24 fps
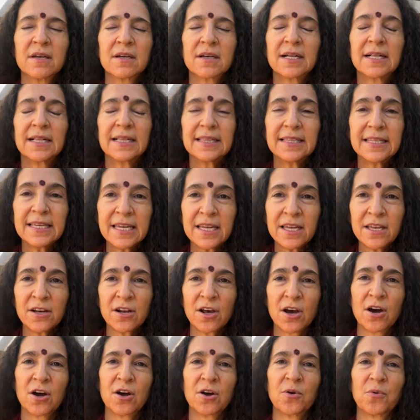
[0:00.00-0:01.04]
clean
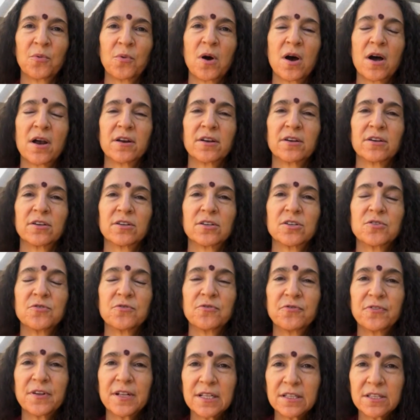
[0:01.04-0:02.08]
our water, to
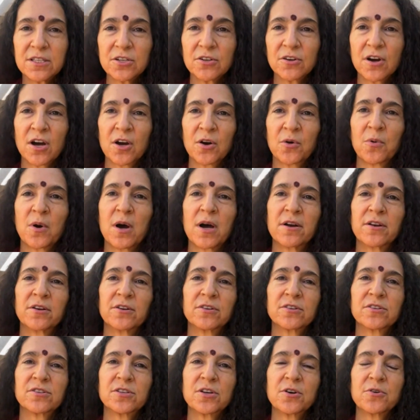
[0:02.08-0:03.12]
filter our
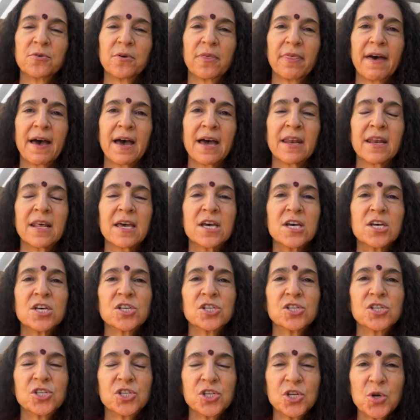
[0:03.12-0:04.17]
water so that
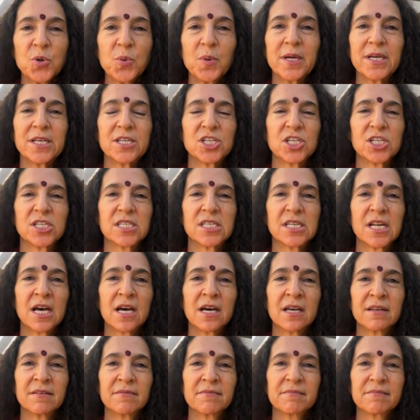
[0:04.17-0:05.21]
sewage is
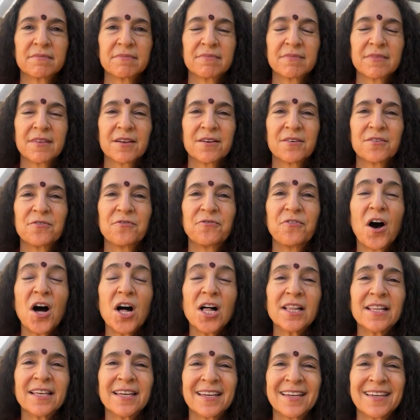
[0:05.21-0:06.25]
not
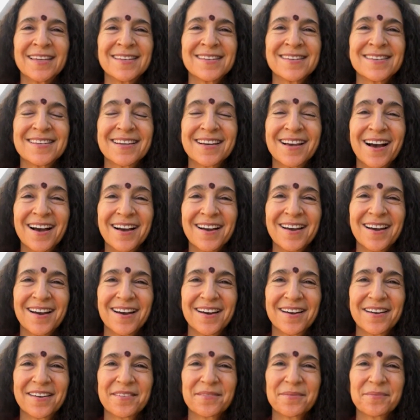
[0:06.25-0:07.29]
falling into Ganga,
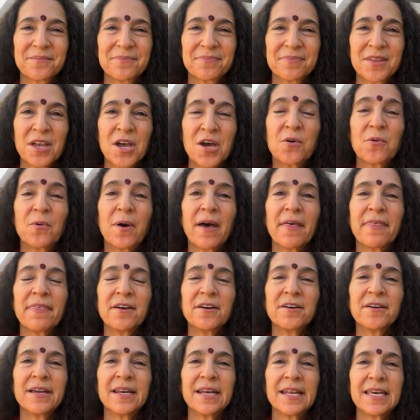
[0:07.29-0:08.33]

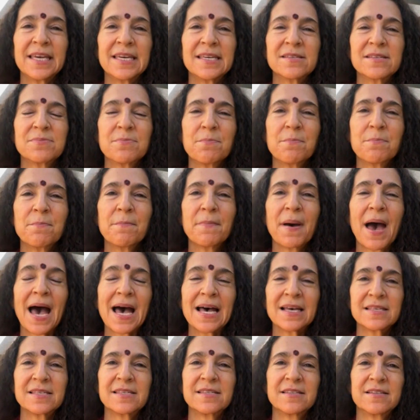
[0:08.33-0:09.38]
whether it is
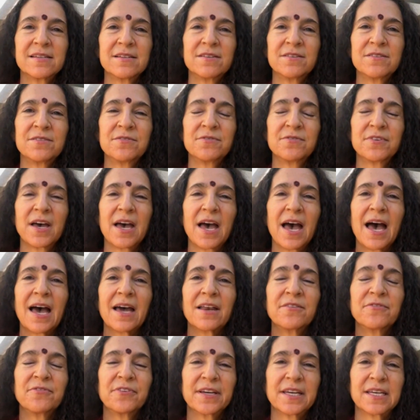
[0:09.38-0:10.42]
massive
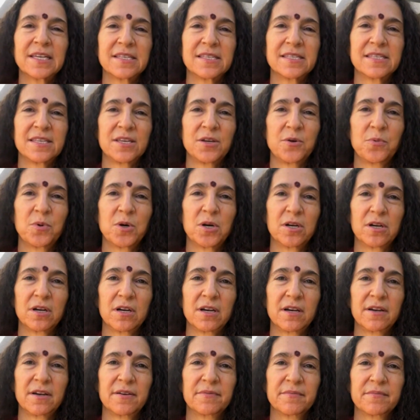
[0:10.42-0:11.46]
advocacy
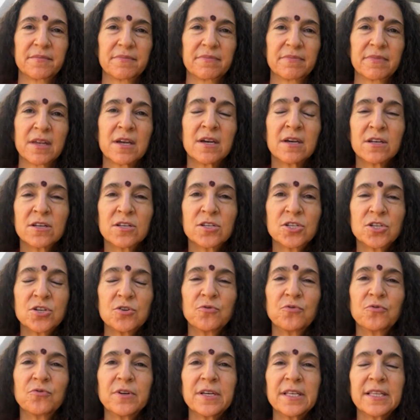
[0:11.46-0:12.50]
work
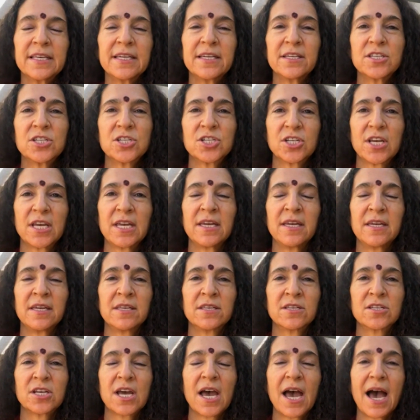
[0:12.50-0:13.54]
to really
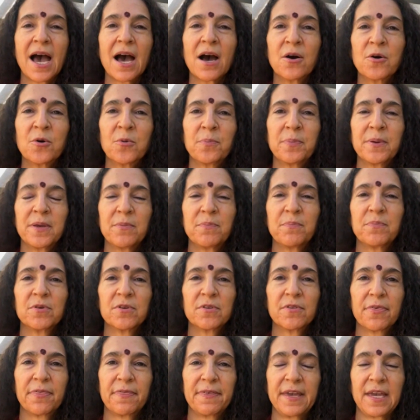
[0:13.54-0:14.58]
change how people
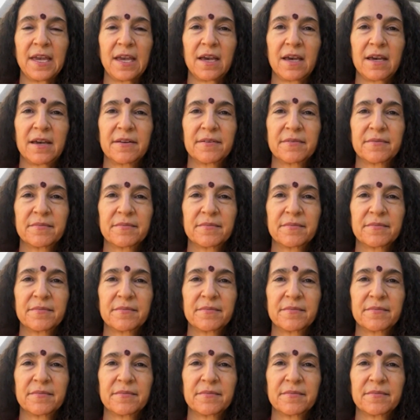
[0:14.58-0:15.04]
think